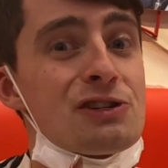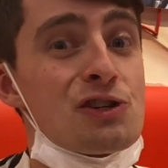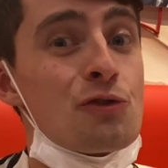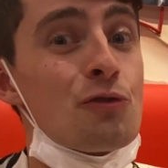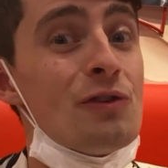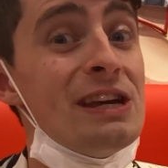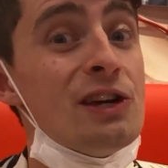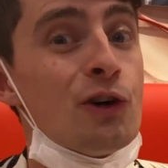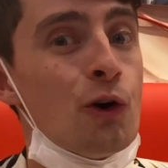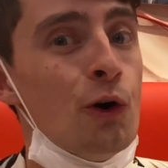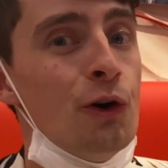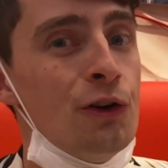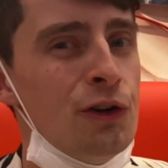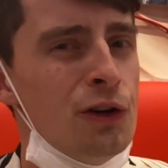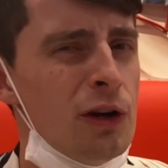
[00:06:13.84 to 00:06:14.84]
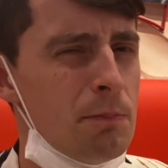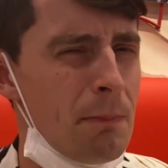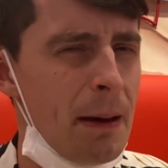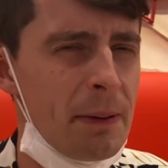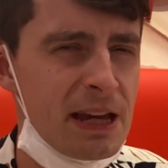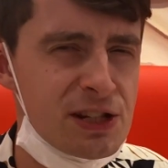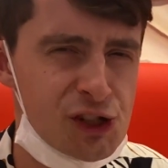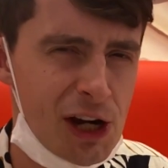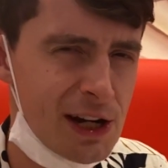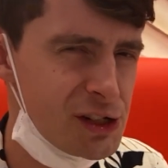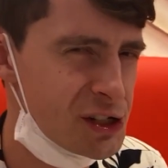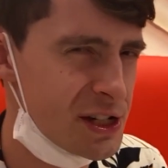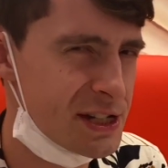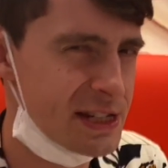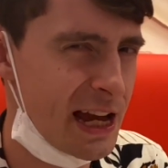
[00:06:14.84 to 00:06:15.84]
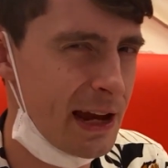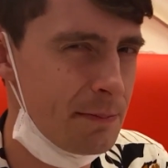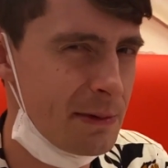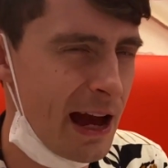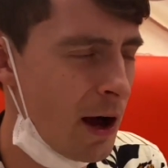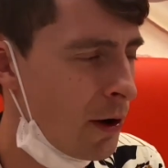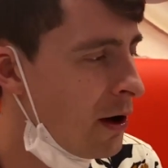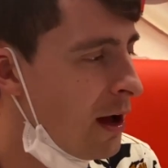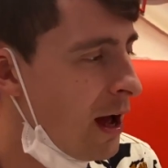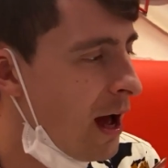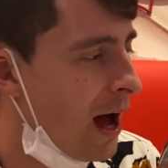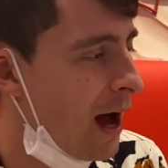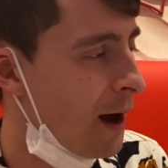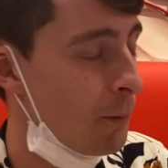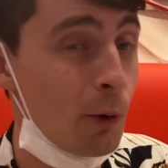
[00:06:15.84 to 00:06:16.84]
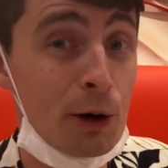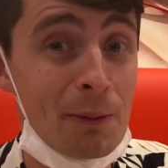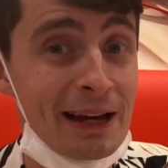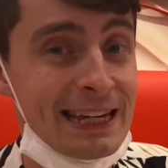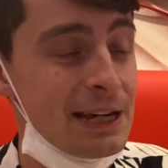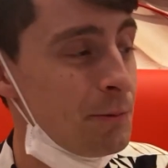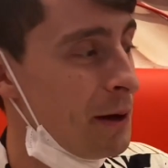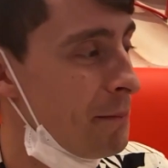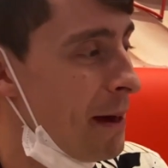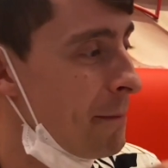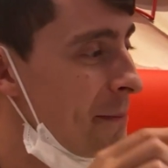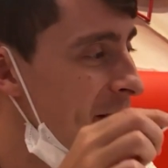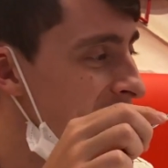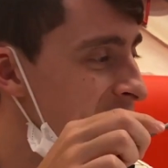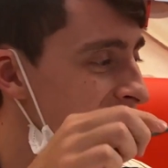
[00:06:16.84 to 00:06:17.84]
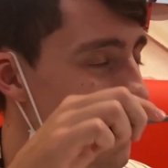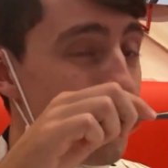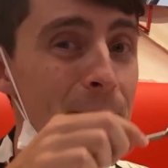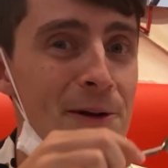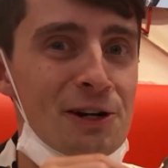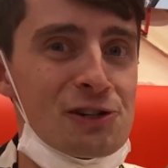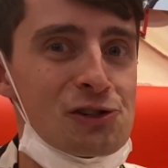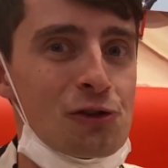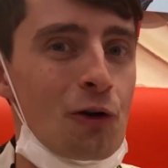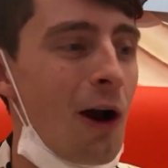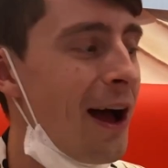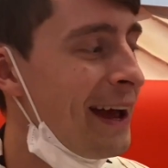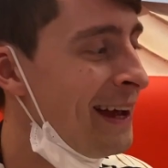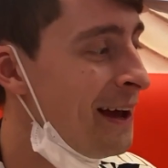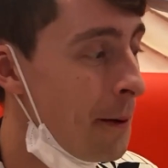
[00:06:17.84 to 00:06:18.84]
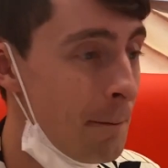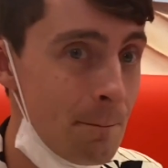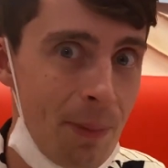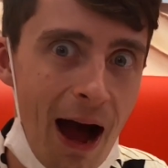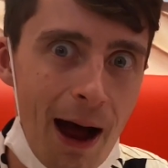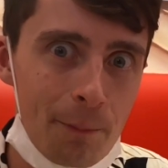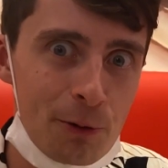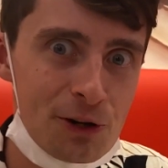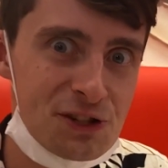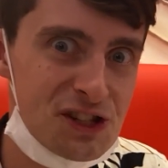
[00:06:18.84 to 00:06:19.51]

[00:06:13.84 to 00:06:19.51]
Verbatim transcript: to Rikun. Maybe he's changed his name now. Um, one of my Kiwi members. I'm gonna try Barbara's